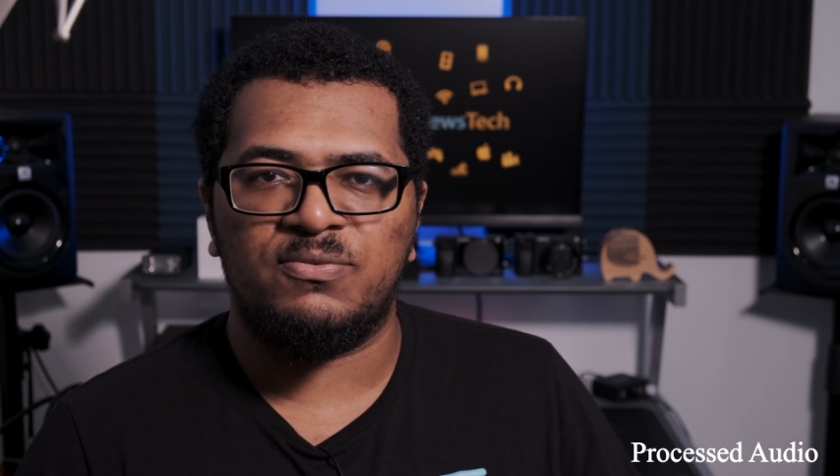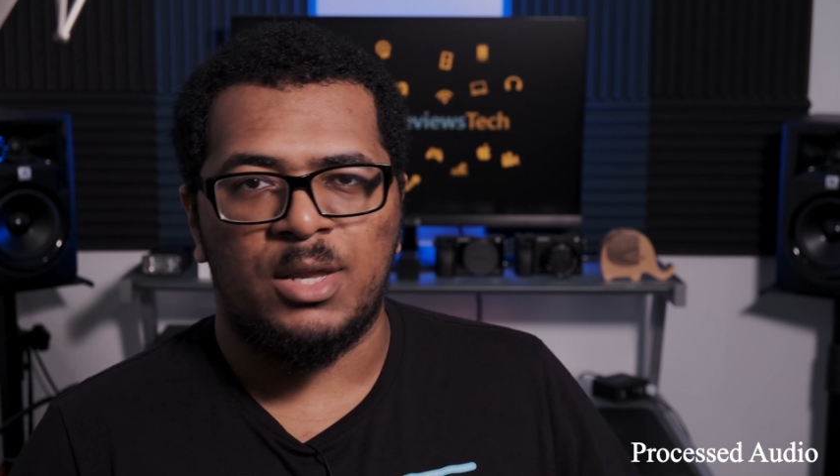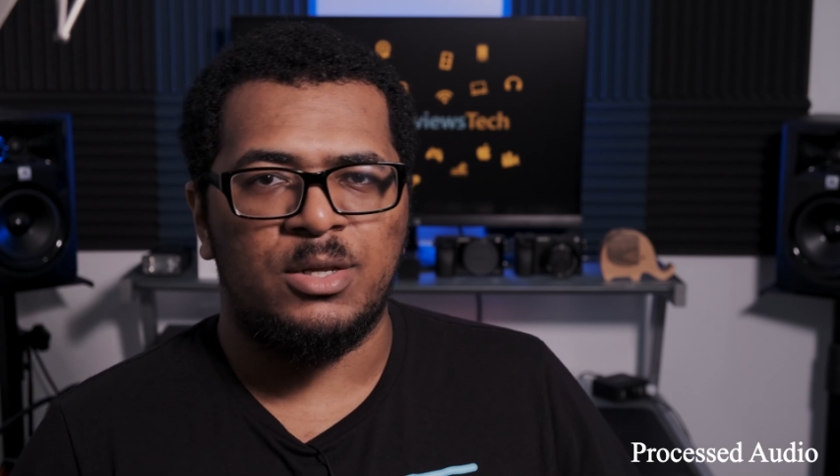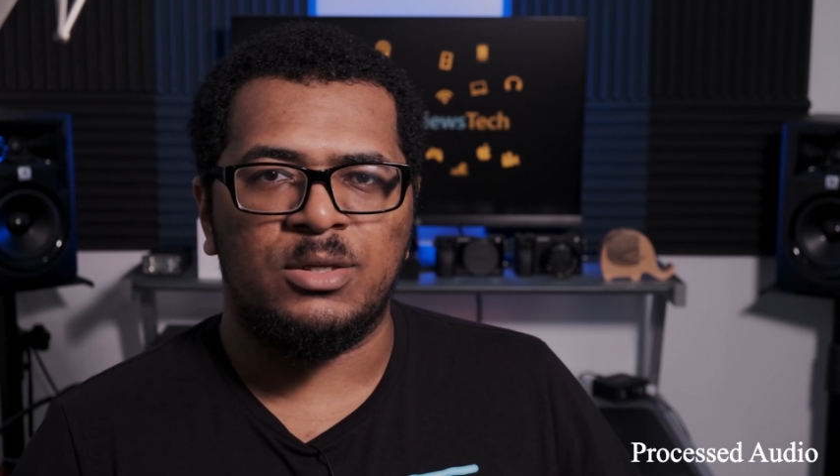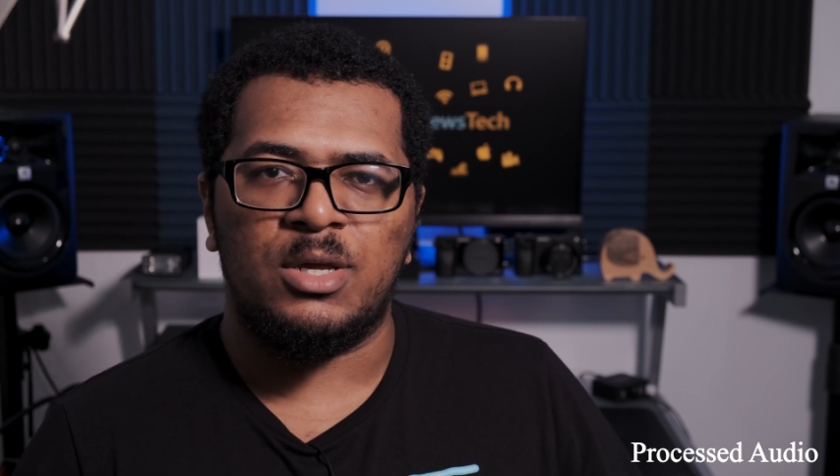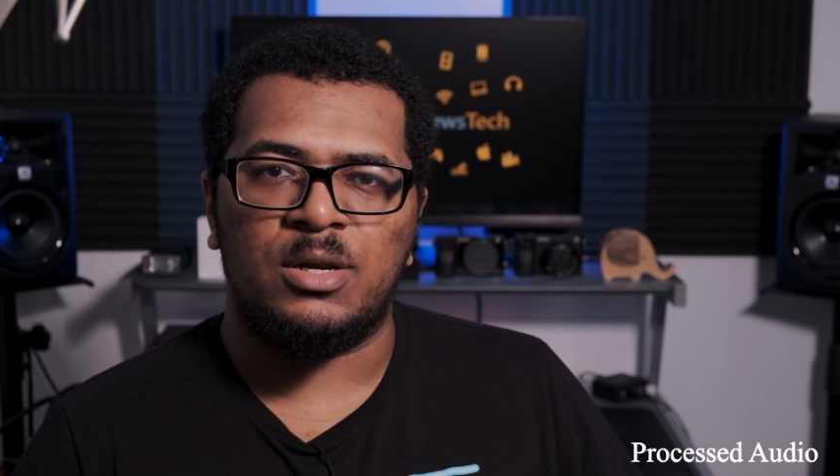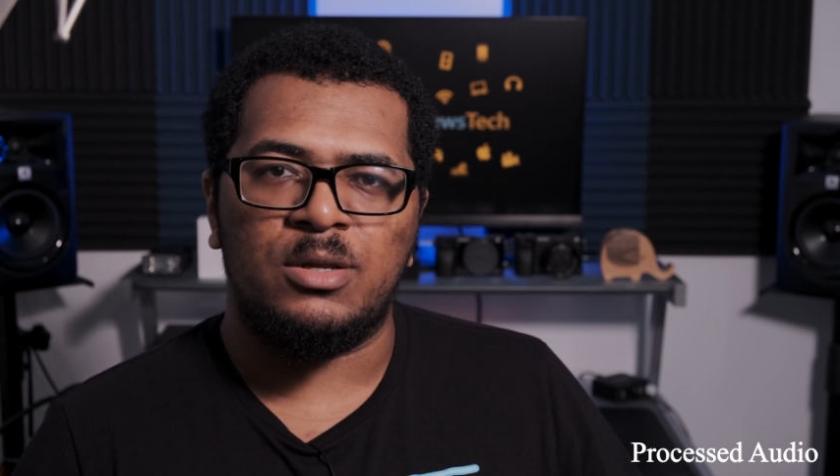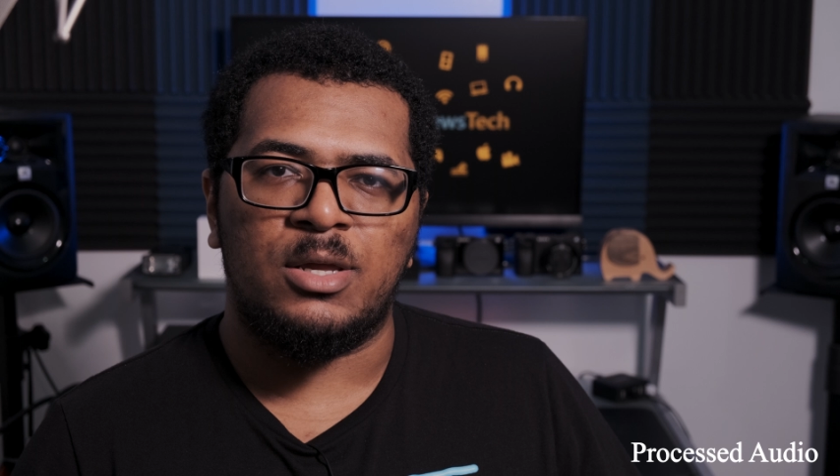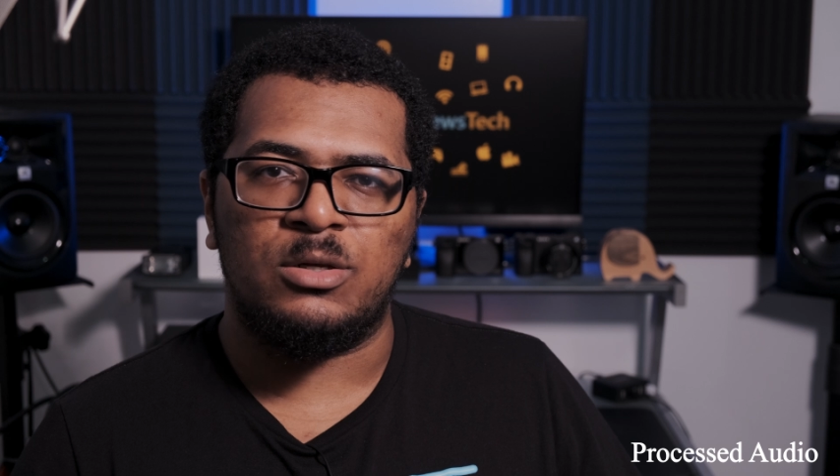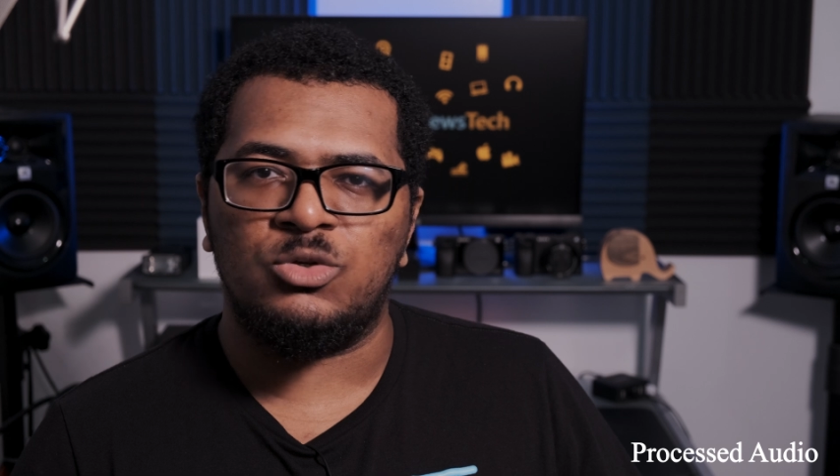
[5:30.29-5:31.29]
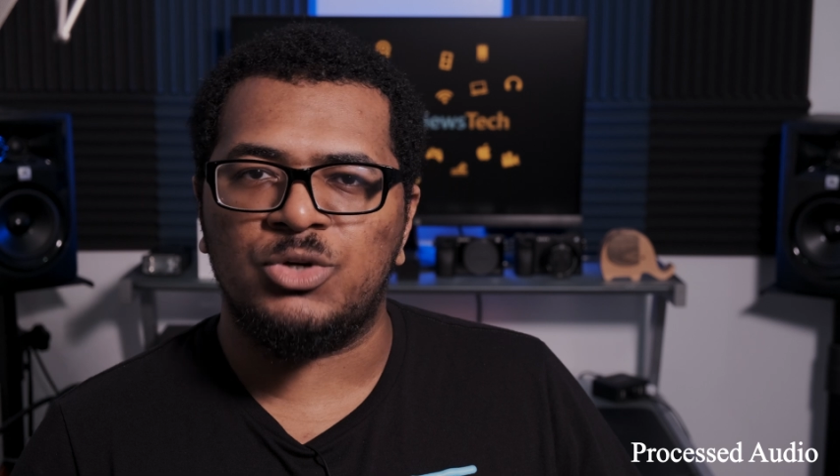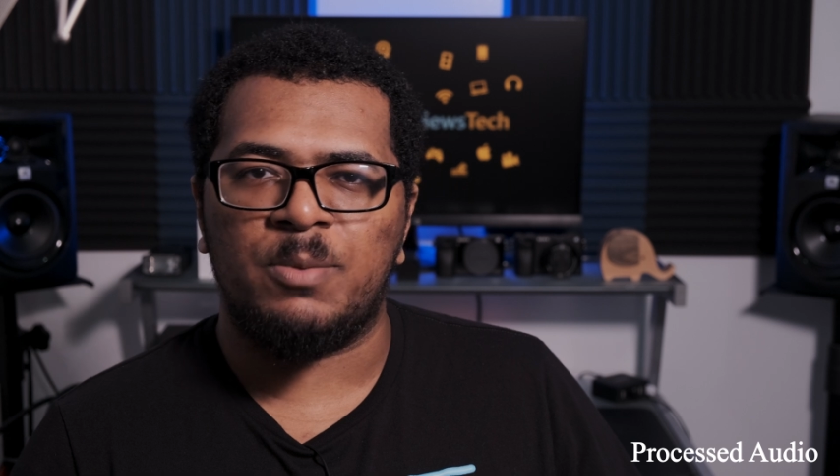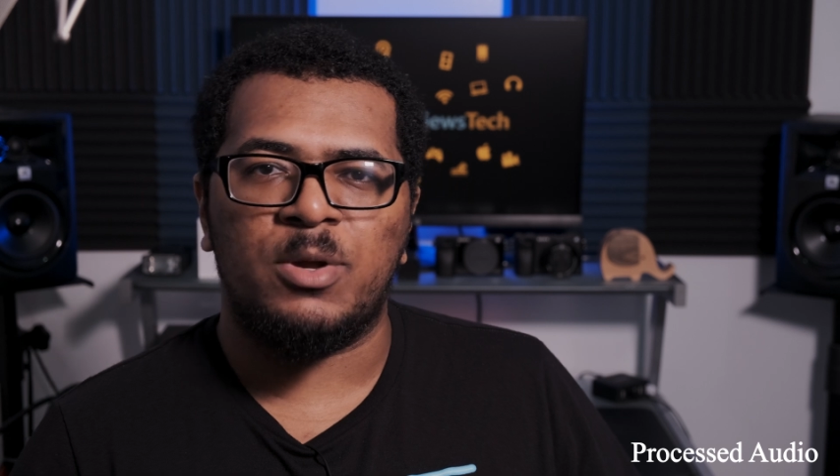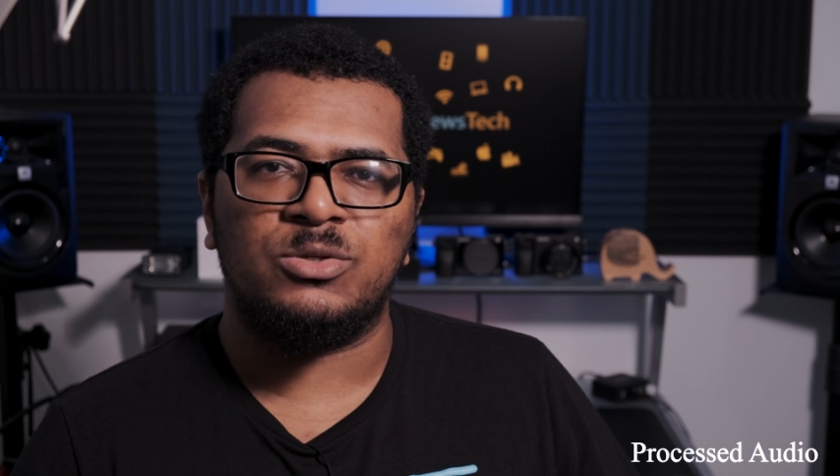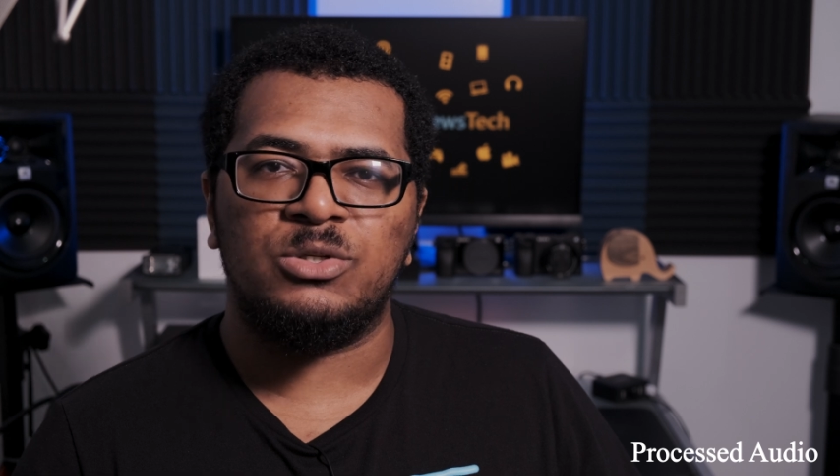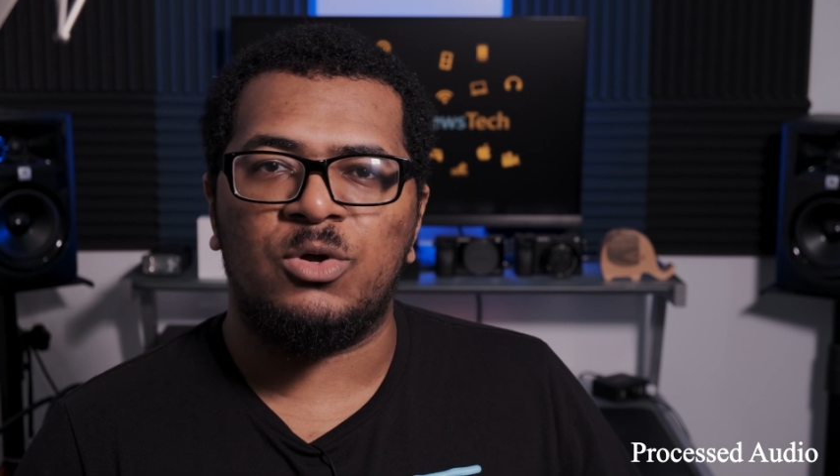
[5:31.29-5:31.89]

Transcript: I didn't get any dropouts in